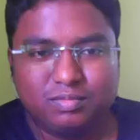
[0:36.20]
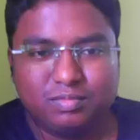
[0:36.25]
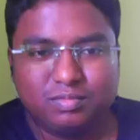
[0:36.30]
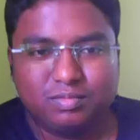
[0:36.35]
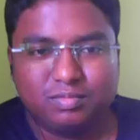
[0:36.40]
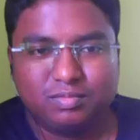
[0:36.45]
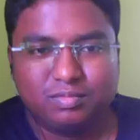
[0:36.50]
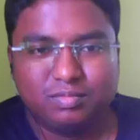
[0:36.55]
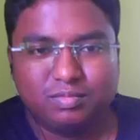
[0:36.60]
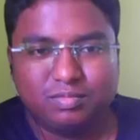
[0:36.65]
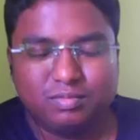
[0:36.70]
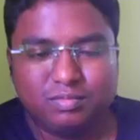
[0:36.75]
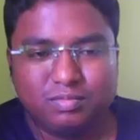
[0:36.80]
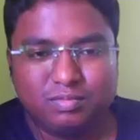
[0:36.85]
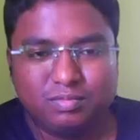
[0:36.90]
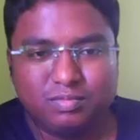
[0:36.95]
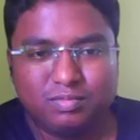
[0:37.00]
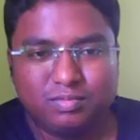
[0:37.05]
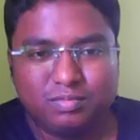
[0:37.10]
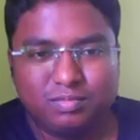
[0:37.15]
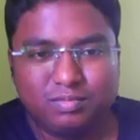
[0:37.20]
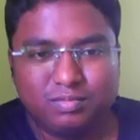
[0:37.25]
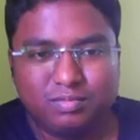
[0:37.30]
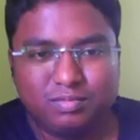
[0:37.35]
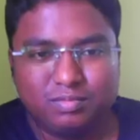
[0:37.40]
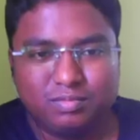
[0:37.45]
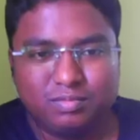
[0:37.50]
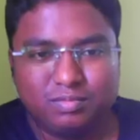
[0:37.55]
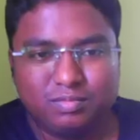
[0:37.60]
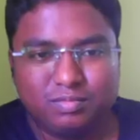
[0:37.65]

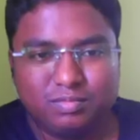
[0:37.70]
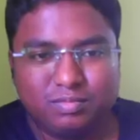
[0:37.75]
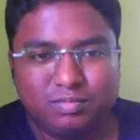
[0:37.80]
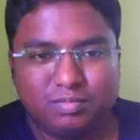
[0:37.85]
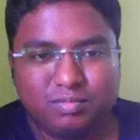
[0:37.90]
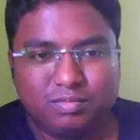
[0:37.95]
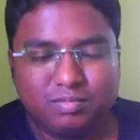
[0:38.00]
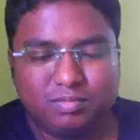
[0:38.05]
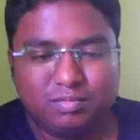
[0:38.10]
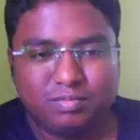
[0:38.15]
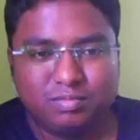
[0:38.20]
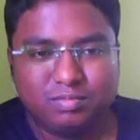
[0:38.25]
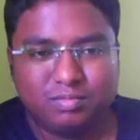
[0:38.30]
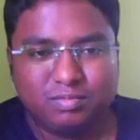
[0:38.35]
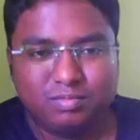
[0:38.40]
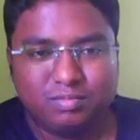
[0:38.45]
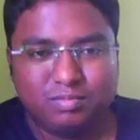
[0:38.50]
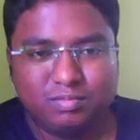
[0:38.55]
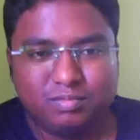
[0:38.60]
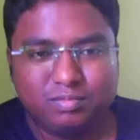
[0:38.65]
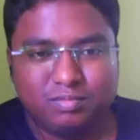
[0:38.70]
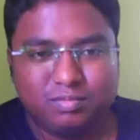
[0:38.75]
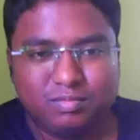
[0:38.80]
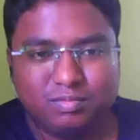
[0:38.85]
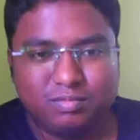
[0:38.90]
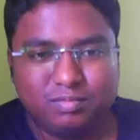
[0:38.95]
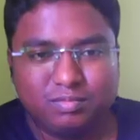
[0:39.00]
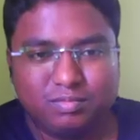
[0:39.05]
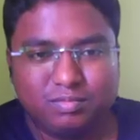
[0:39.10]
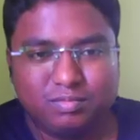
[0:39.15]

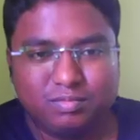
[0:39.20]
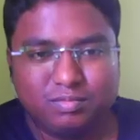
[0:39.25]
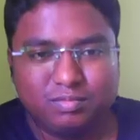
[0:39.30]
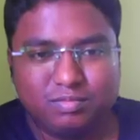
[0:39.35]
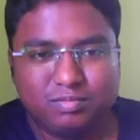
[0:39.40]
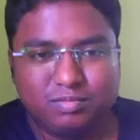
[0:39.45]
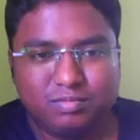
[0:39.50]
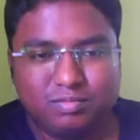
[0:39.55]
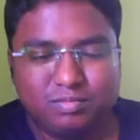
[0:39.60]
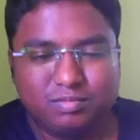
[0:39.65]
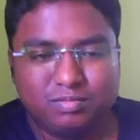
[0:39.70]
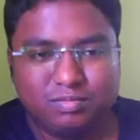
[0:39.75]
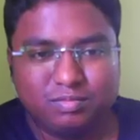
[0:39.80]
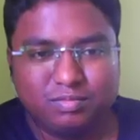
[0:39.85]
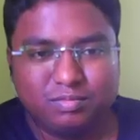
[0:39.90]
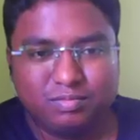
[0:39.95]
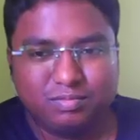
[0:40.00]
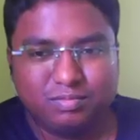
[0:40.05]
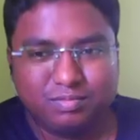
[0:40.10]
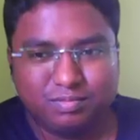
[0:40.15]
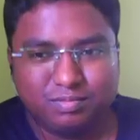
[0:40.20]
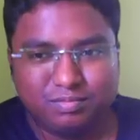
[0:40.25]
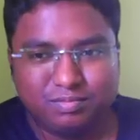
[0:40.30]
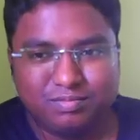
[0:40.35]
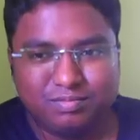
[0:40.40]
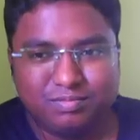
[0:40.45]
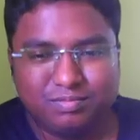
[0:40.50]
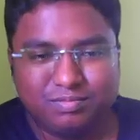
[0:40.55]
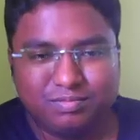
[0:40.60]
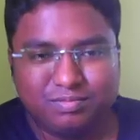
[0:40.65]

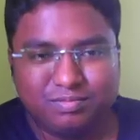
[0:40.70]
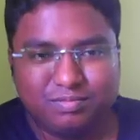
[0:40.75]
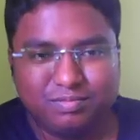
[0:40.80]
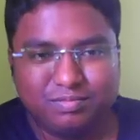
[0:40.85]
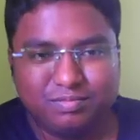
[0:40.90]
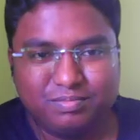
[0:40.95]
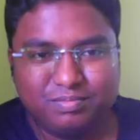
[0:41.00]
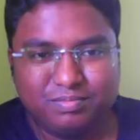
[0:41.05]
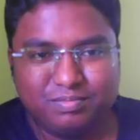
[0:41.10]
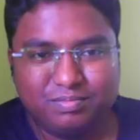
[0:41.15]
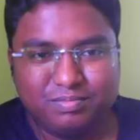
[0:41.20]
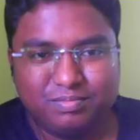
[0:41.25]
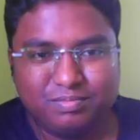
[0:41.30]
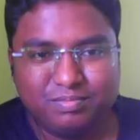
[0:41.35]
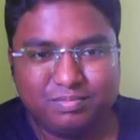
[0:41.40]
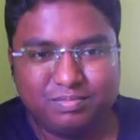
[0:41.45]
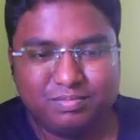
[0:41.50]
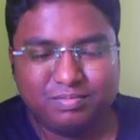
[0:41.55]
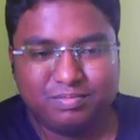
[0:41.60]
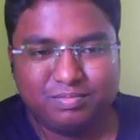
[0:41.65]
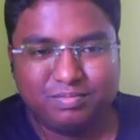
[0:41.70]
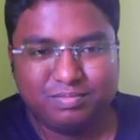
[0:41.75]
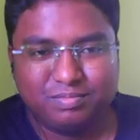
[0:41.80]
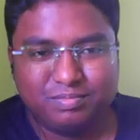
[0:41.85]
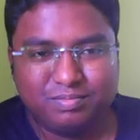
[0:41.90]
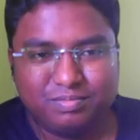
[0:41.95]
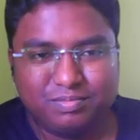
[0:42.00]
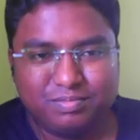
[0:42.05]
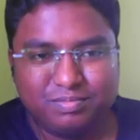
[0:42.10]
(not speaking)